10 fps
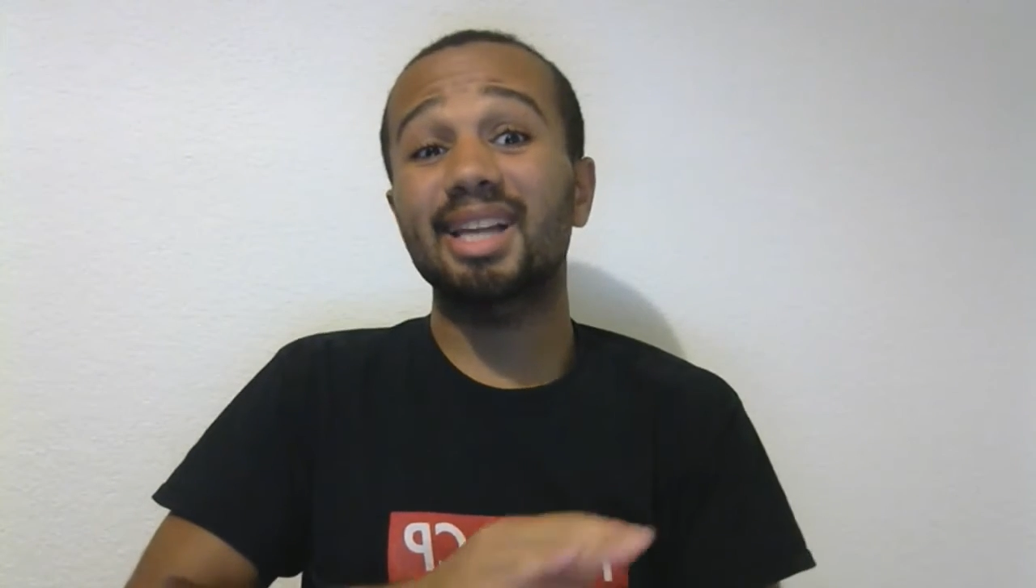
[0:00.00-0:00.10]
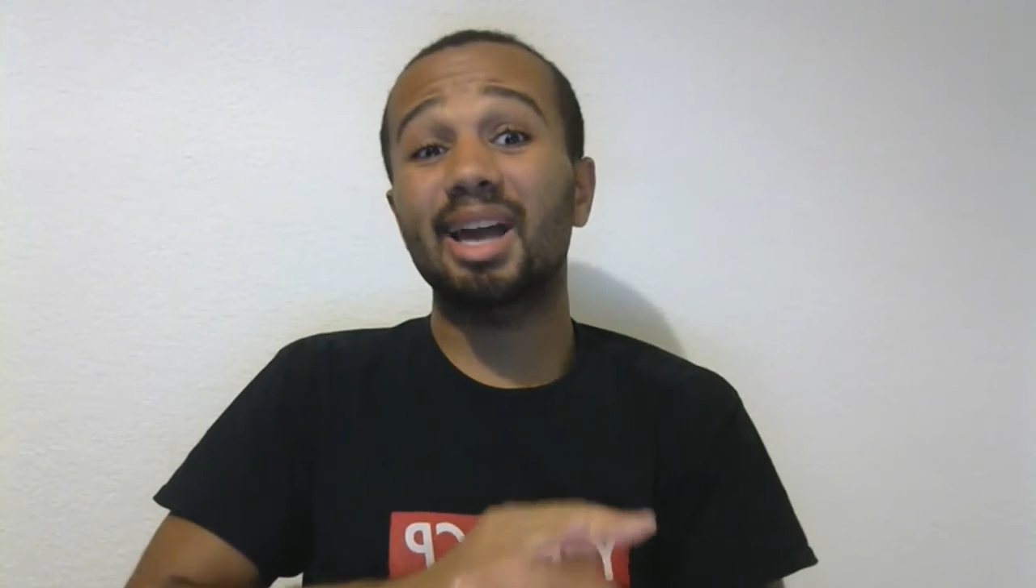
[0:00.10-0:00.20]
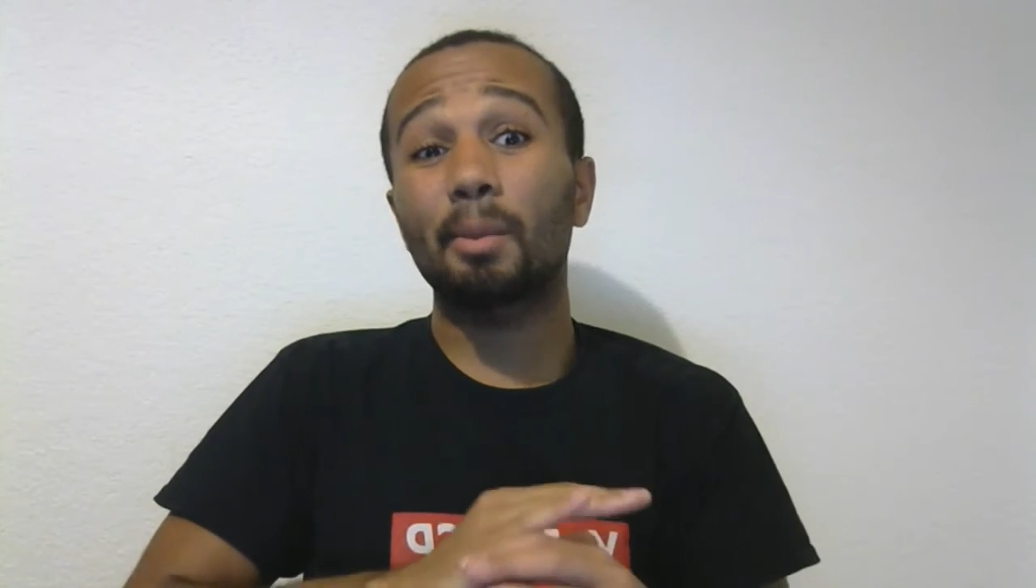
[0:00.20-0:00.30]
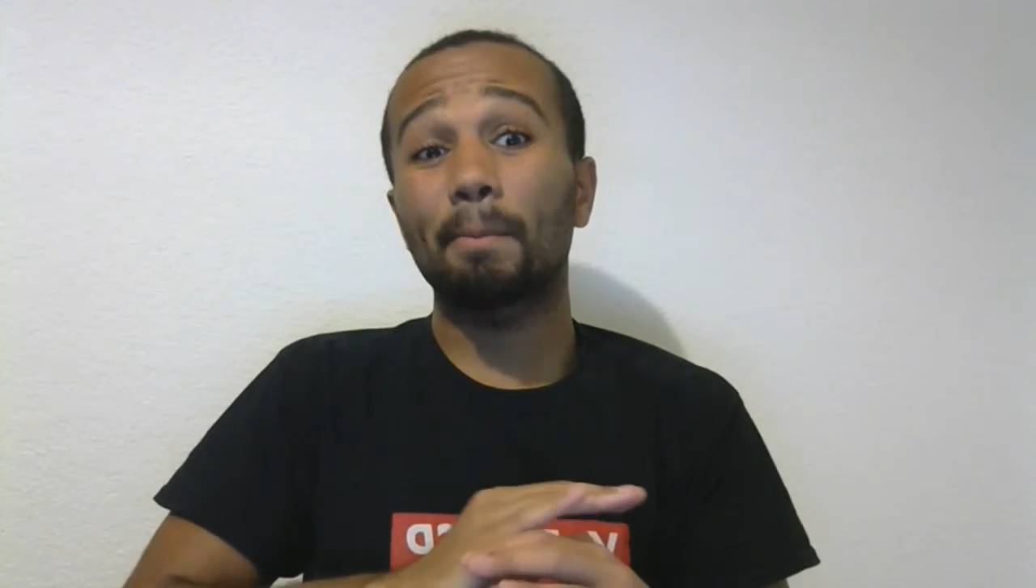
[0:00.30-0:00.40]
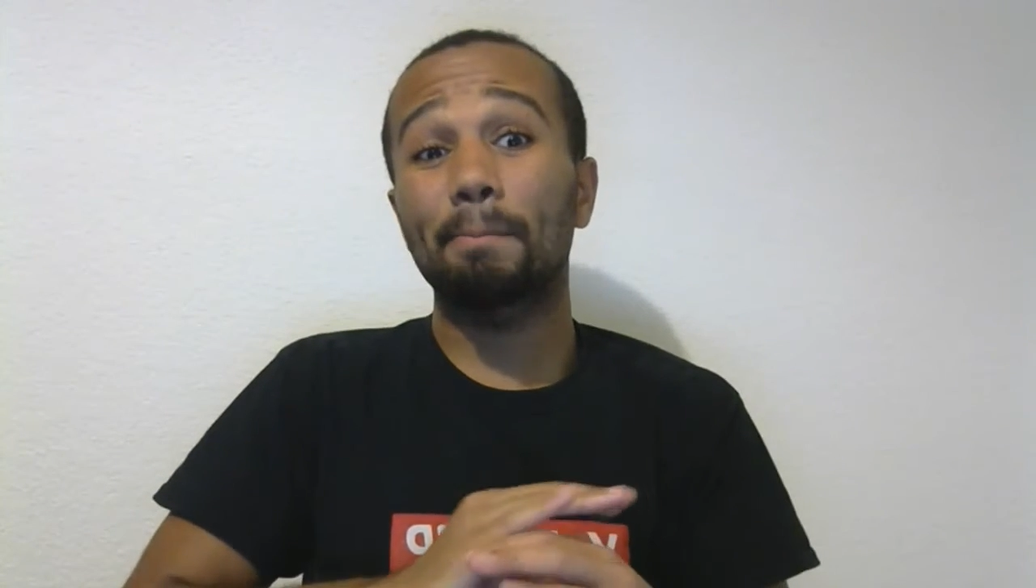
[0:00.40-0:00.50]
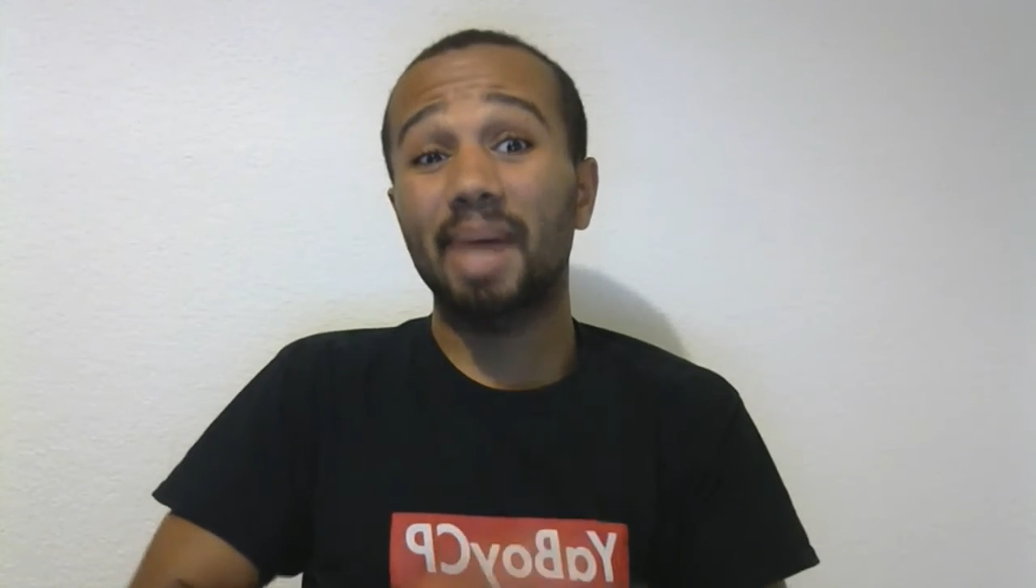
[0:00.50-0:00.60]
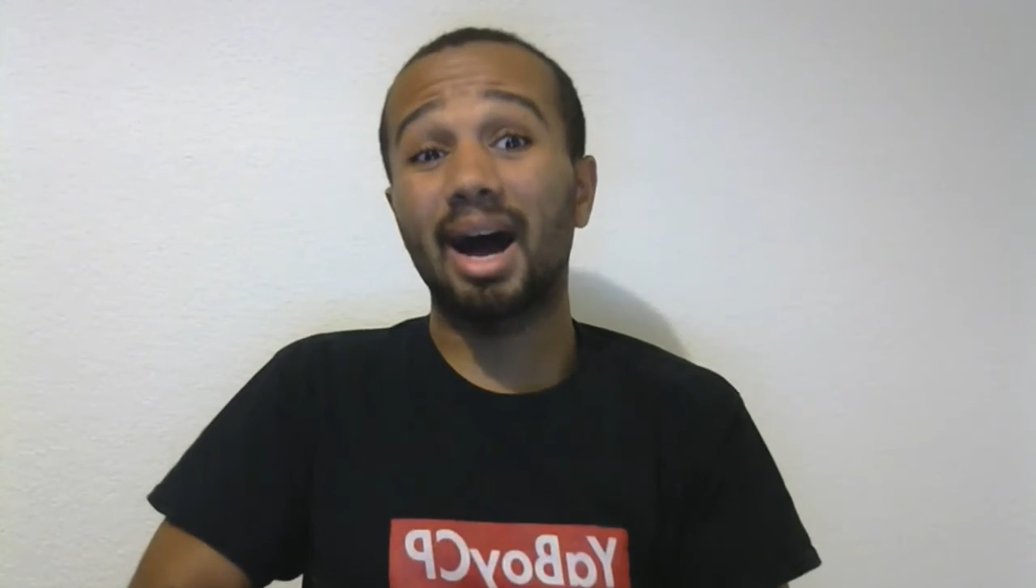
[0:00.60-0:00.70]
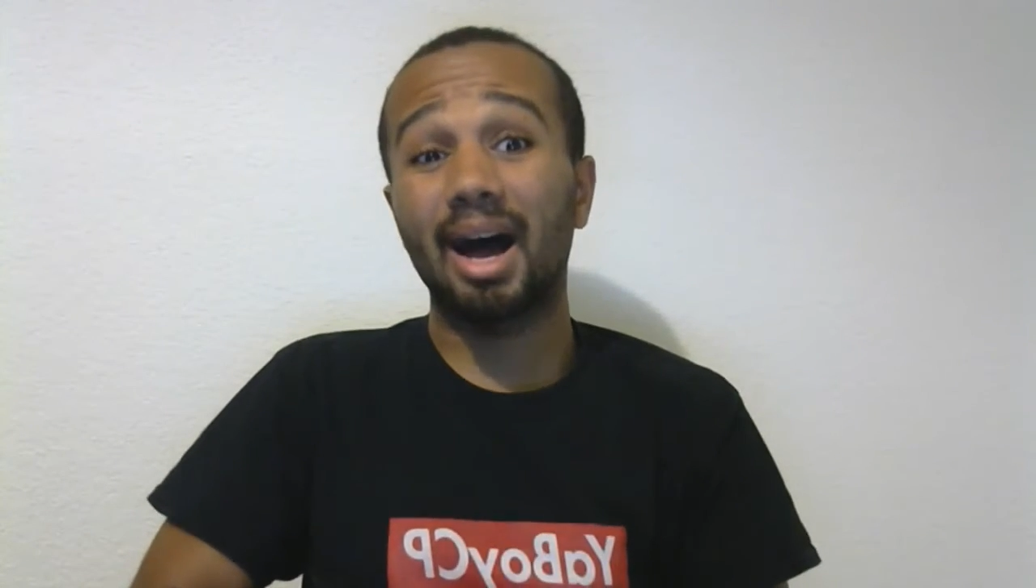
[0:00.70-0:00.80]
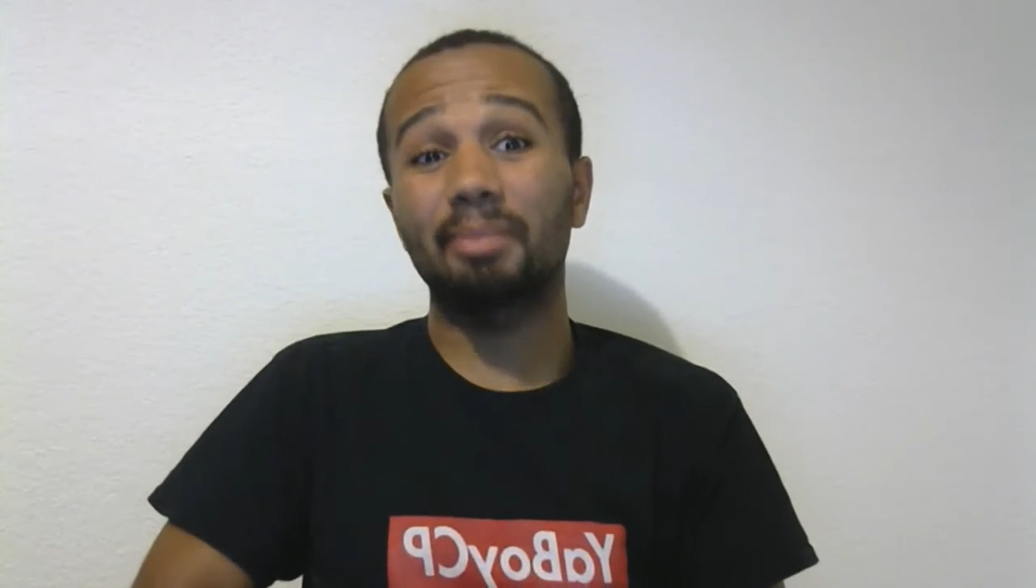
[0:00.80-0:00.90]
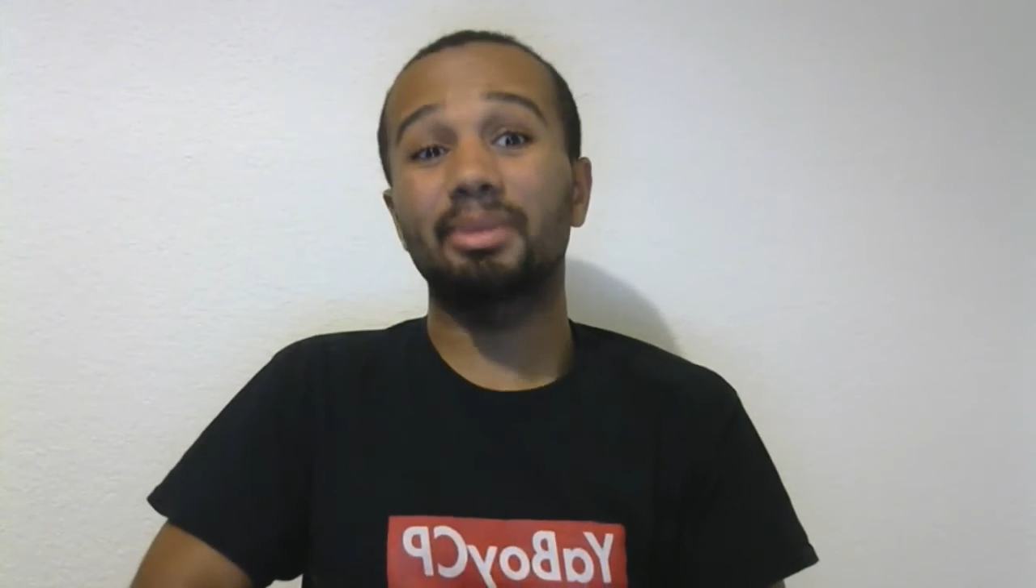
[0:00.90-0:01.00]
loud
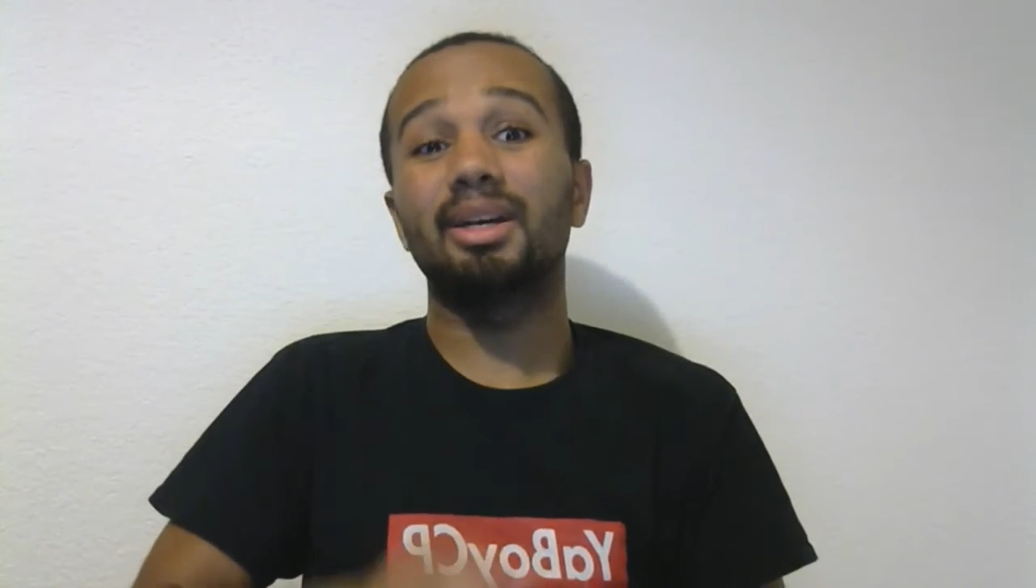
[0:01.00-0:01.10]
pop.